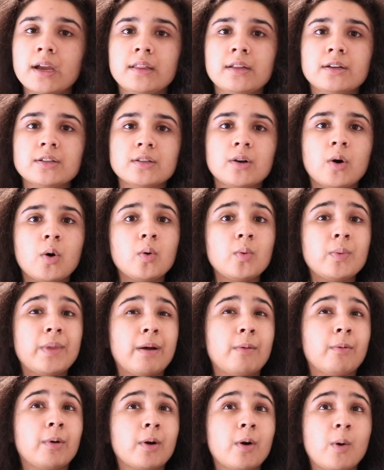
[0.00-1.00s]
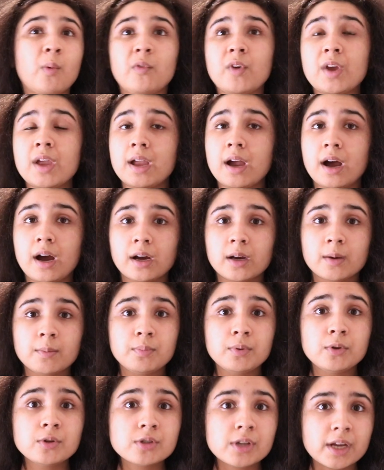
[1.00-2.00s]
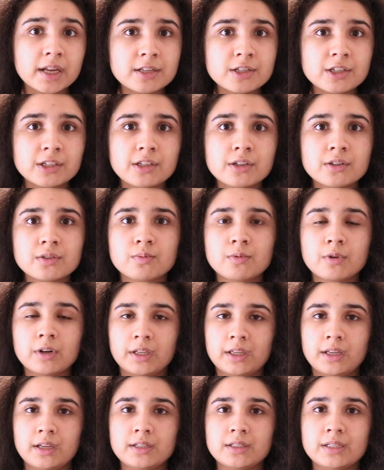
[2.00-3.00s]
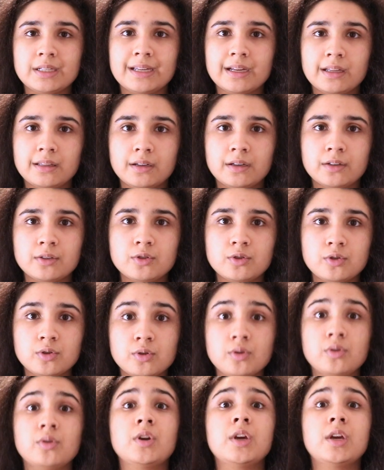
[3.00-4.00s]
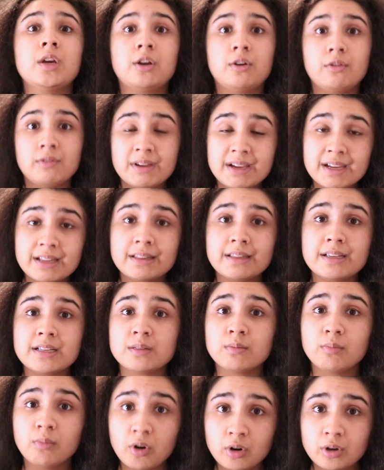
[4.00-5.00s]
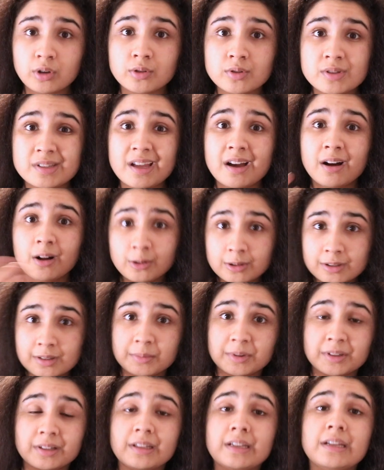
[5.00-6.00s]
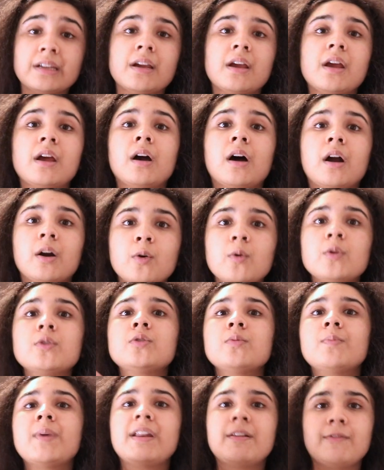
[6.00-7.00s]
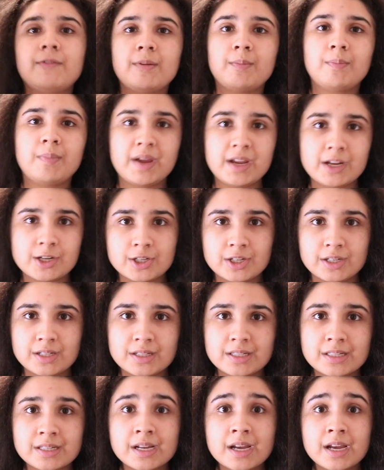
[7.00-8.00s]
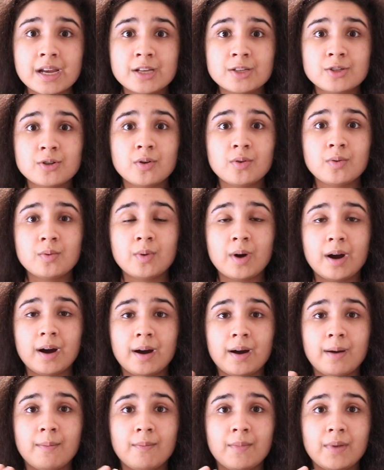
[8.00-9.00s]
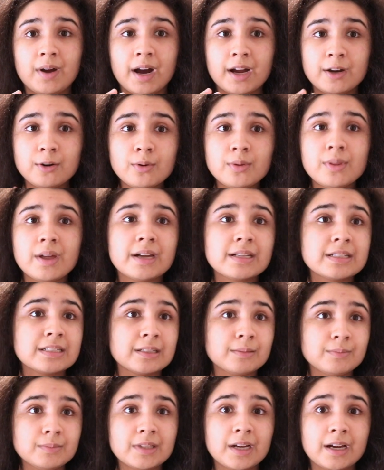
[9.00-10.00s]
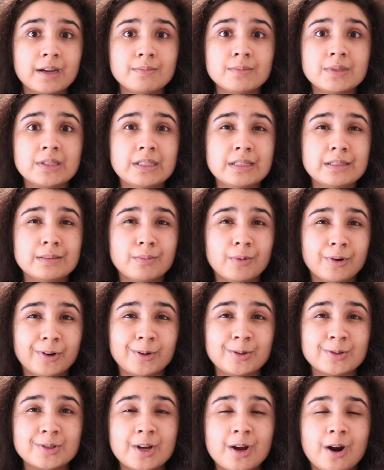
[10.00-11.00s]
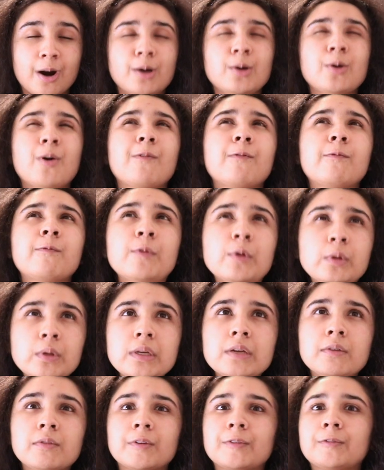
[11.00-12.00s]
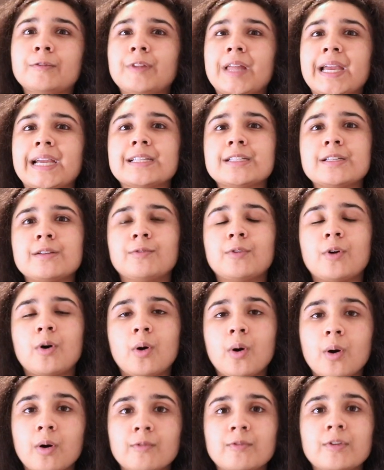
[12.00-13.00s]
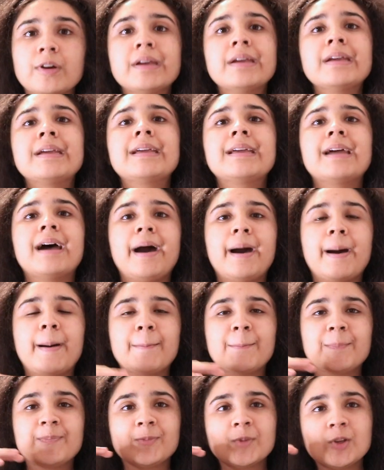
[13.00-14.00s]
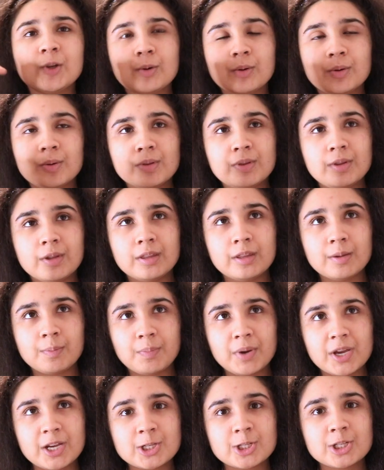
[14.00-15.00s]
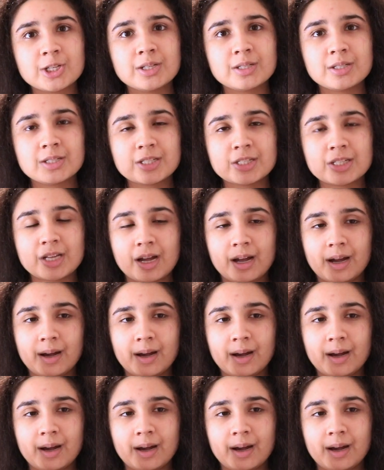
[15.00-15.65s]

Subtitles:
There's a whole network of computer engineers working together to create these models that ultimately are going to benefit patients. So I know that sometimes these models are not fully reflective of the patient's